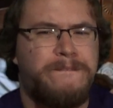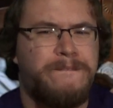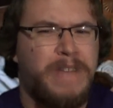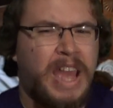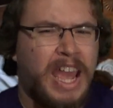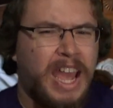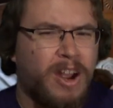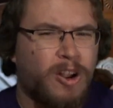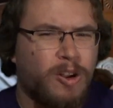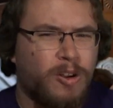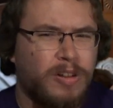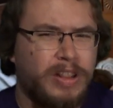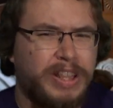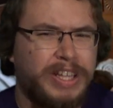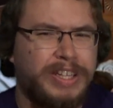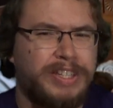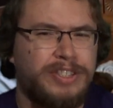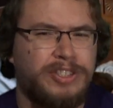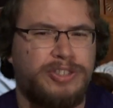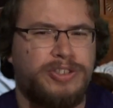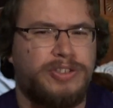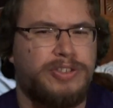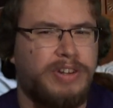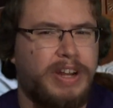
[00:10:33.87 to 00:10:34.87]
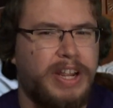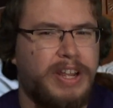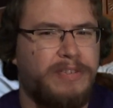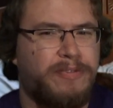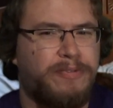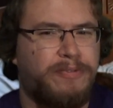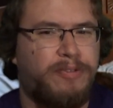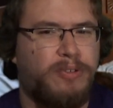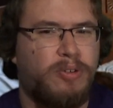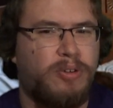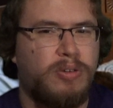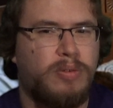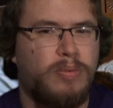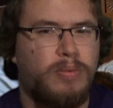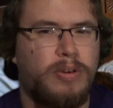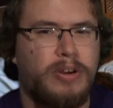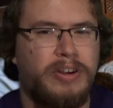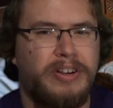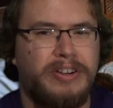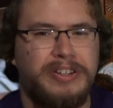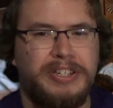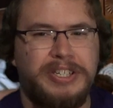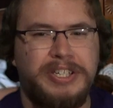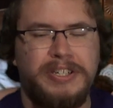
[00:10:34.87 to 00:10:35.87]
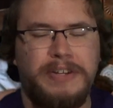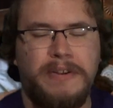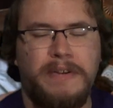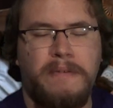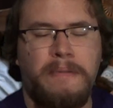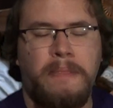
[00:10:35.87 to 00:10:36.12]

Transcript: fairly straightforward,